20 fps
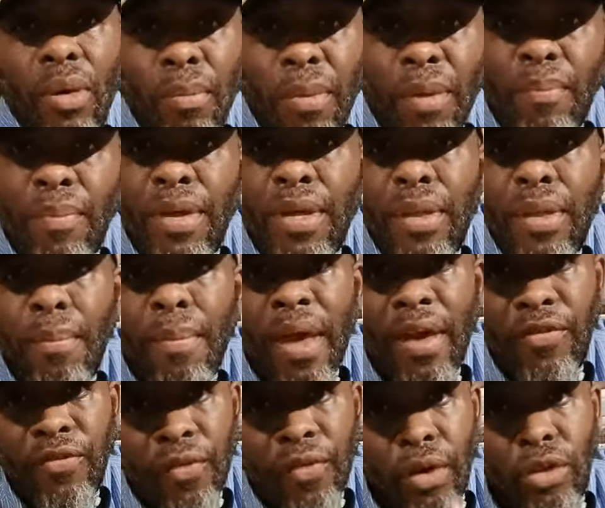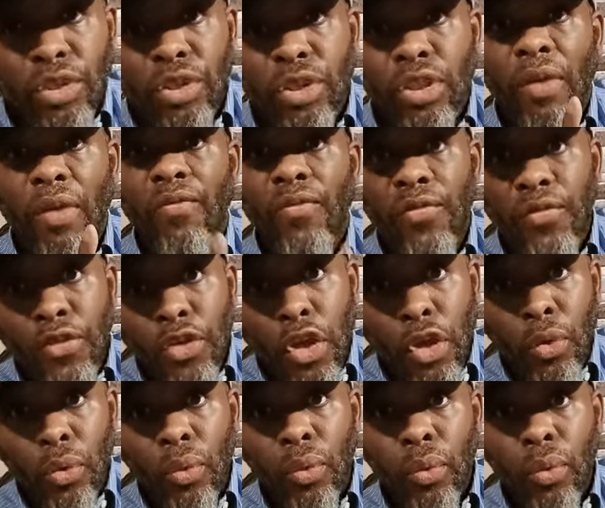But be the best version of
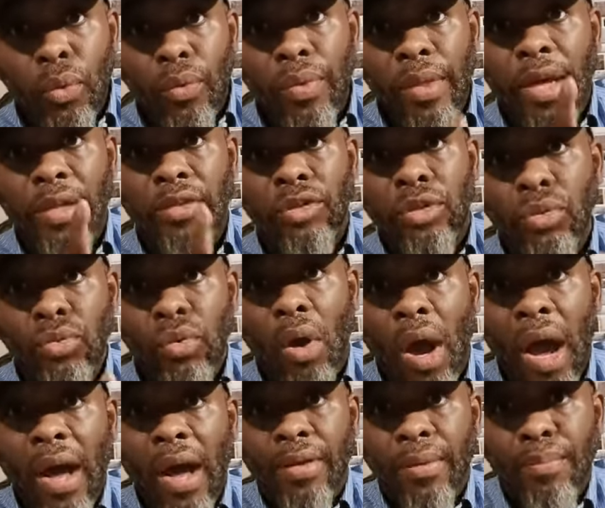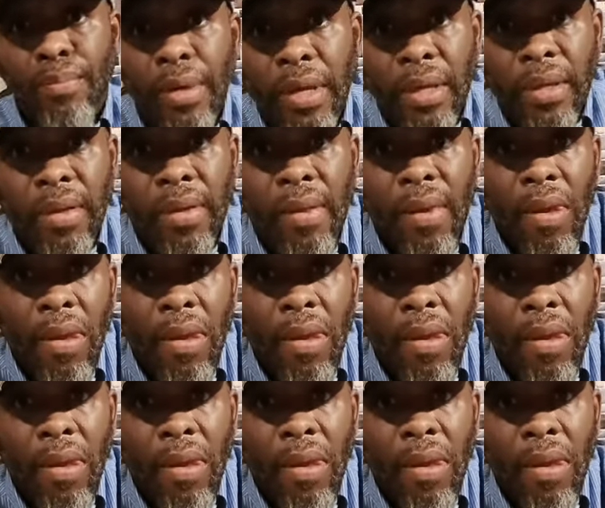you that you know how to be.